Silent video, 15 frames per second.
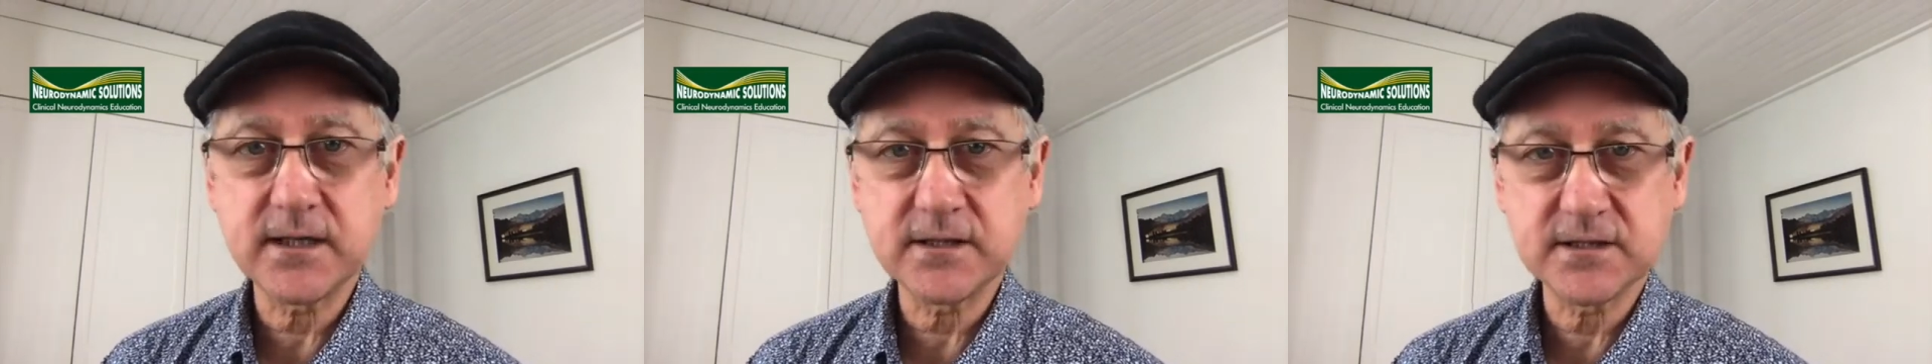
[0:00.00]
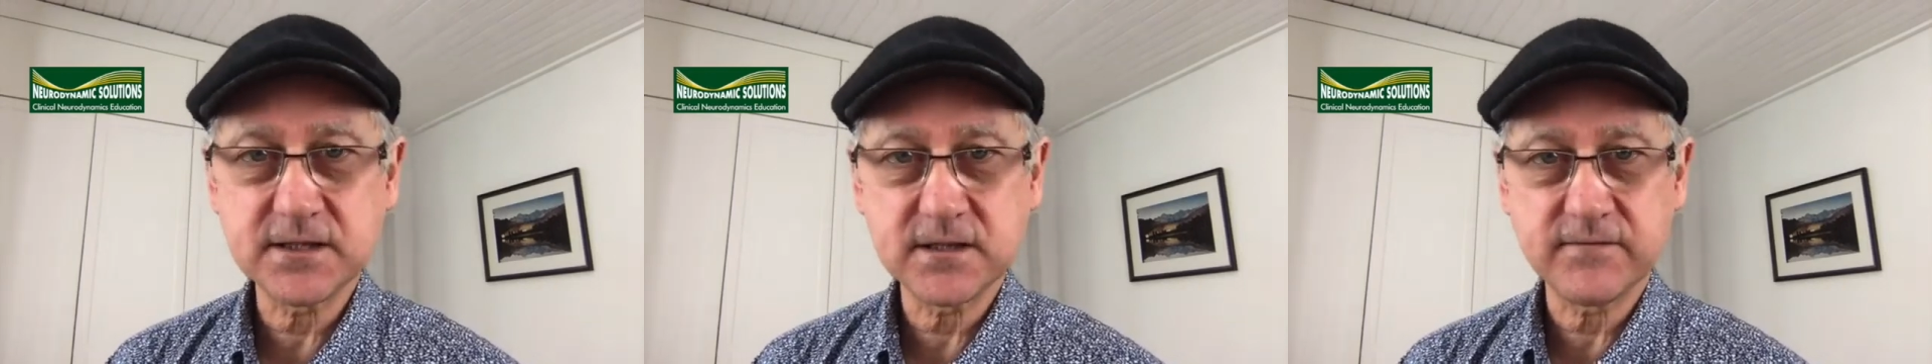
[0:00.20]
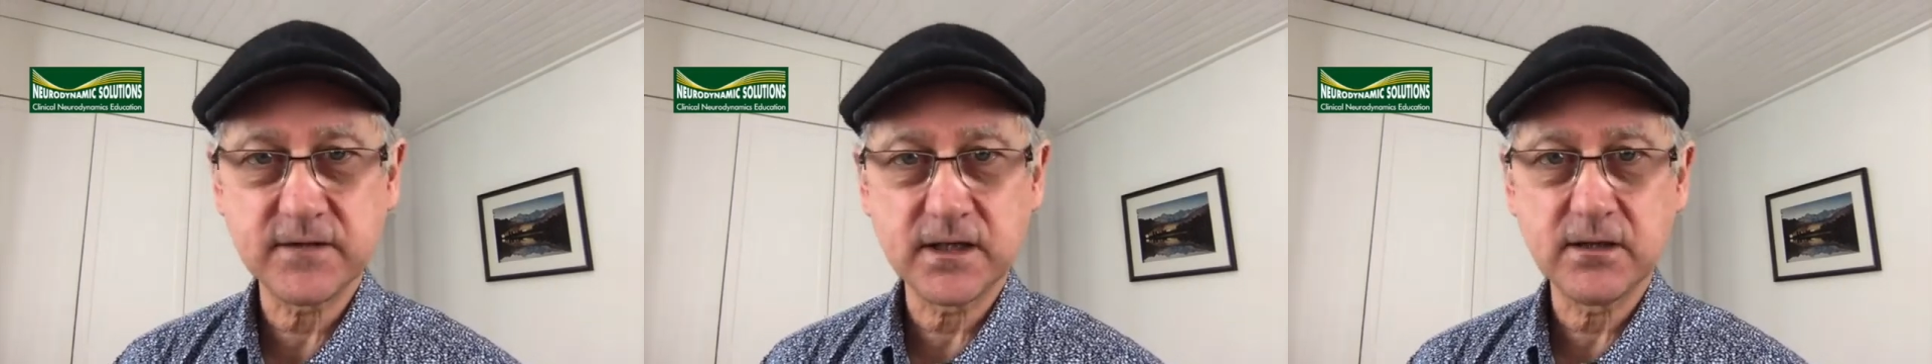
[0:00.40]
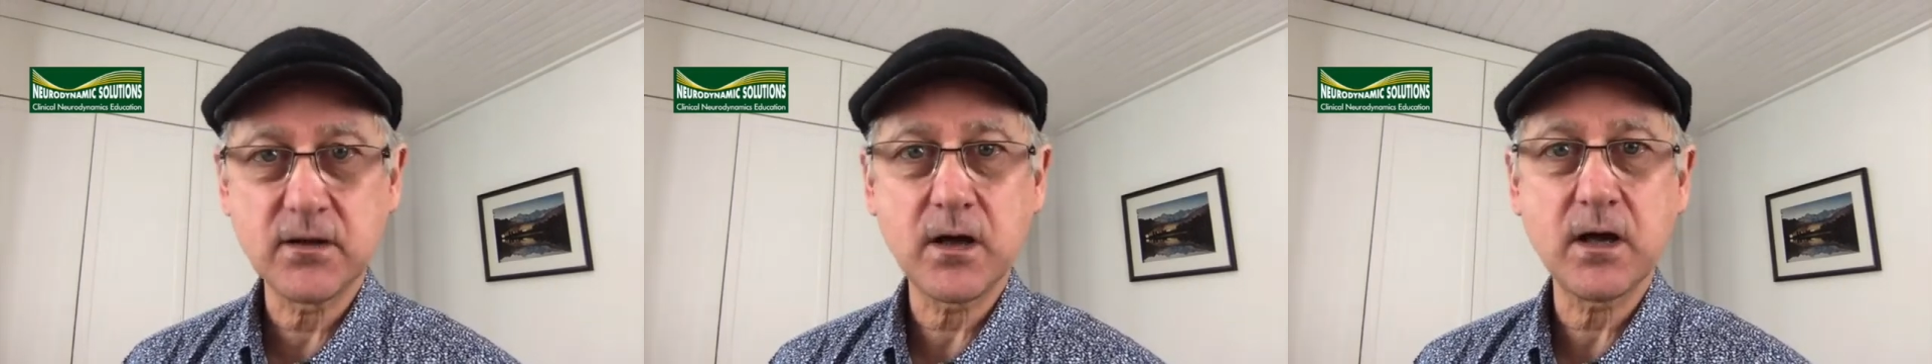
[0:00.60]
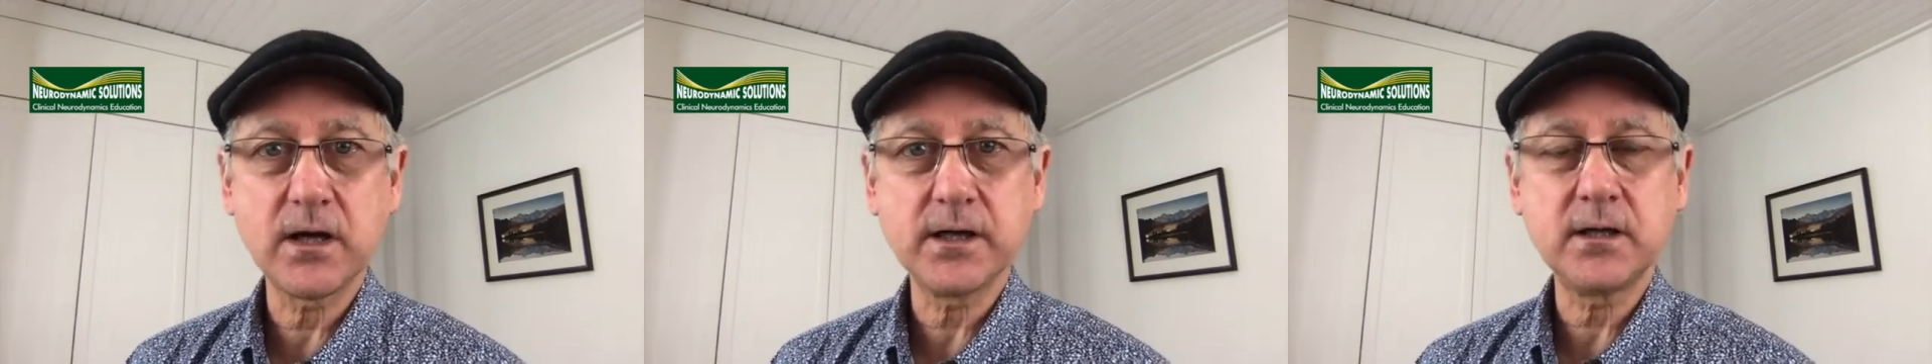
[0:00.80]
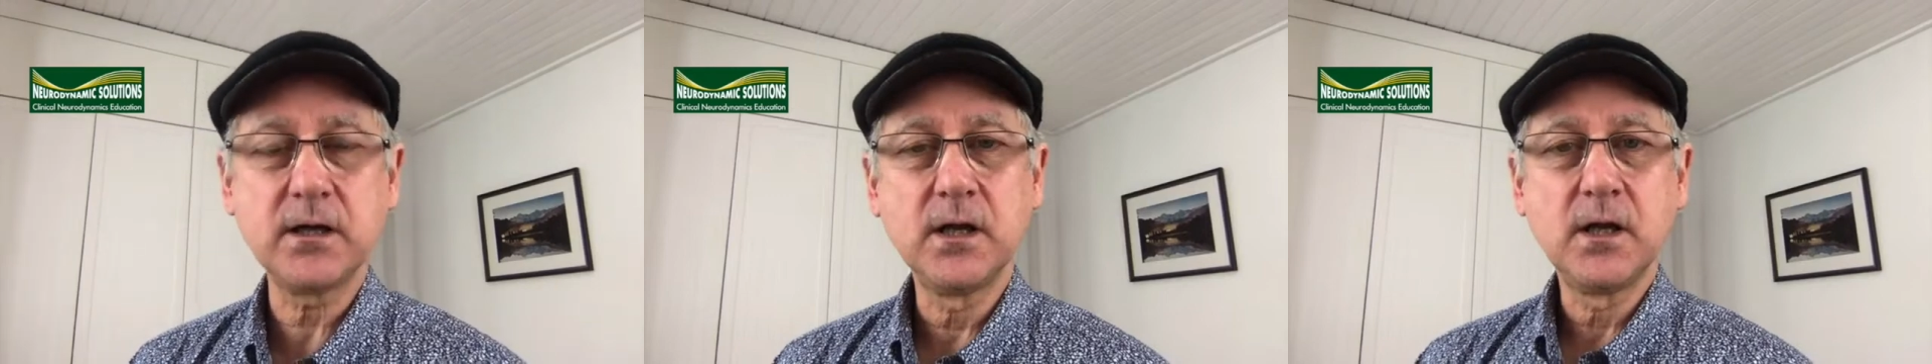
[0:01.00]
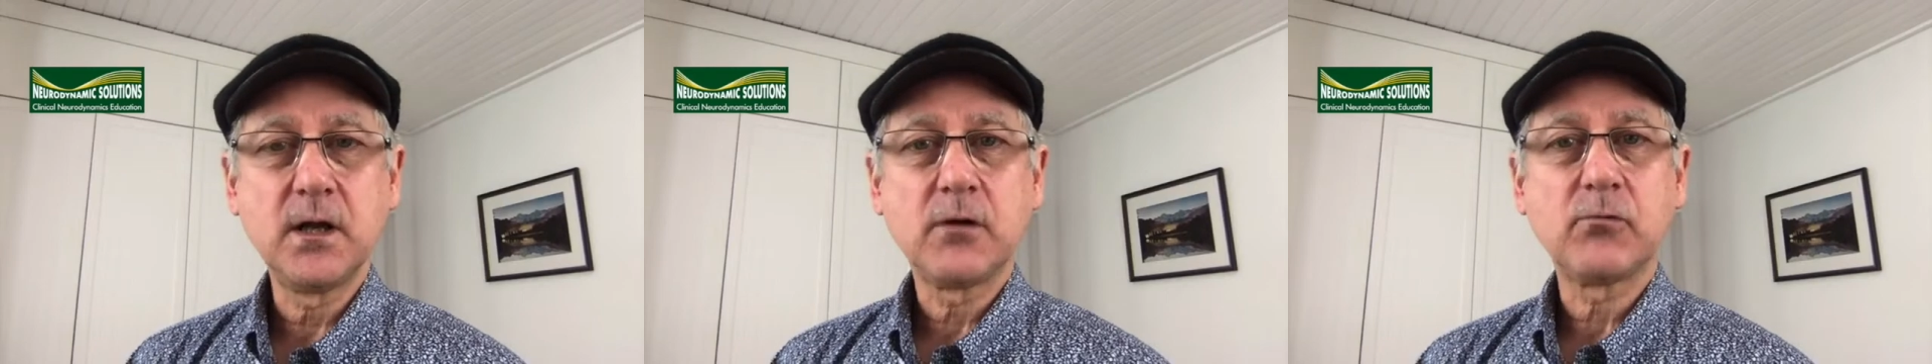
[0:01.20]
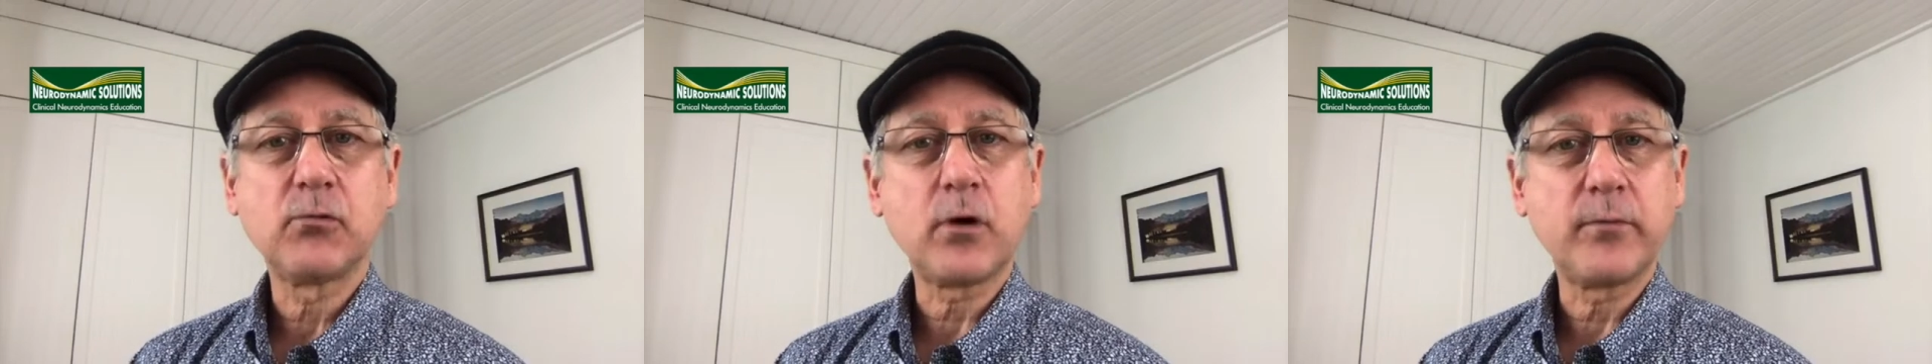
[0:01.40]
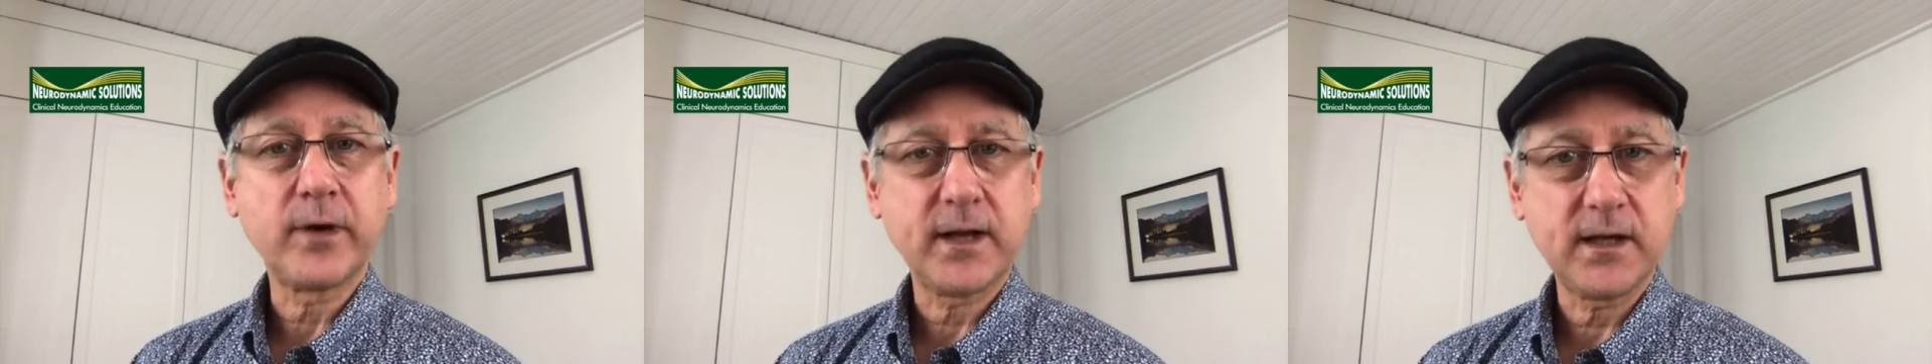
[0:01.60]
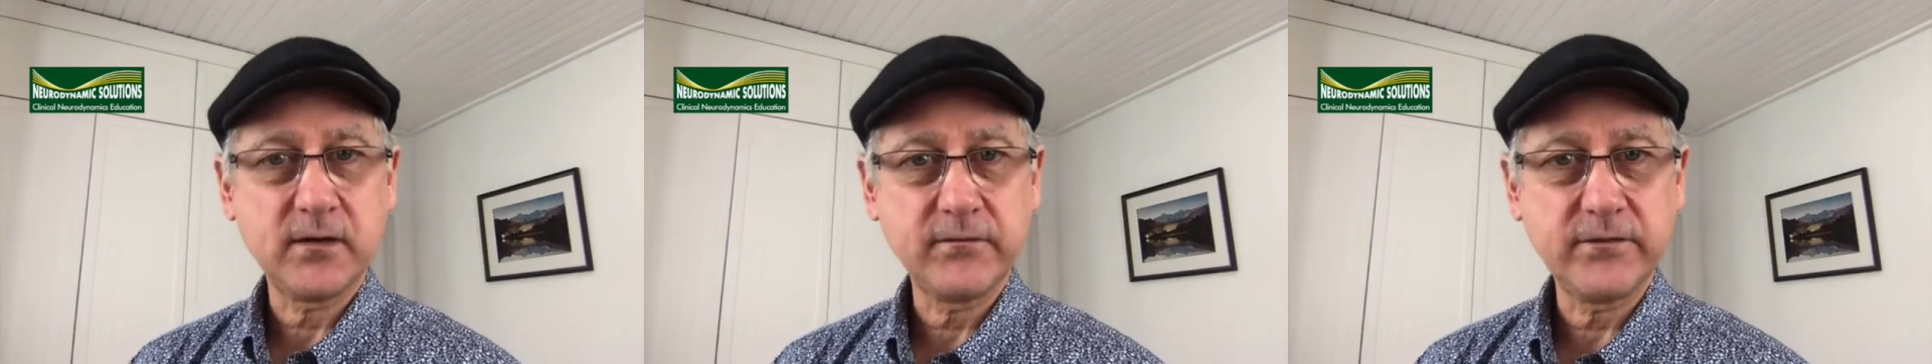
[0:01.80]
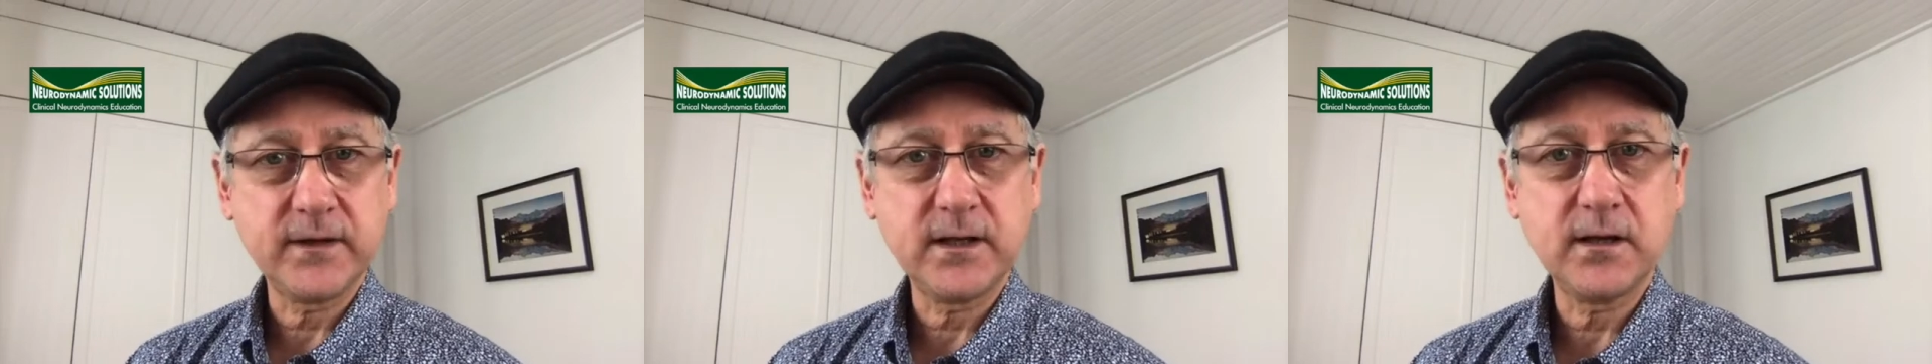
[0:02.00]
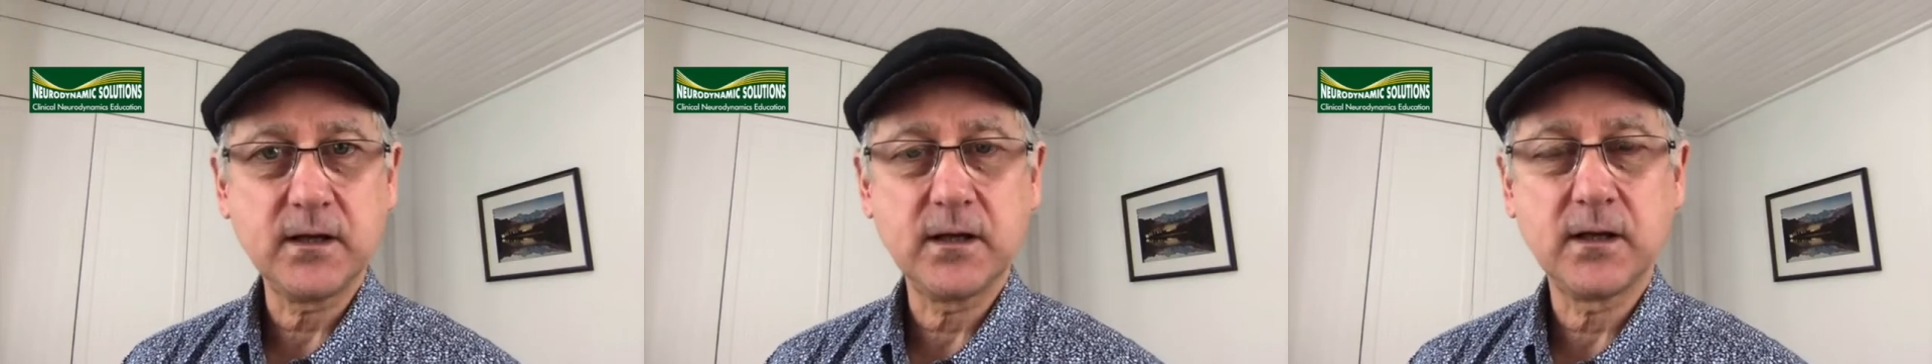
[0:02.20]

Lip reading: and 79, Robert Elvey,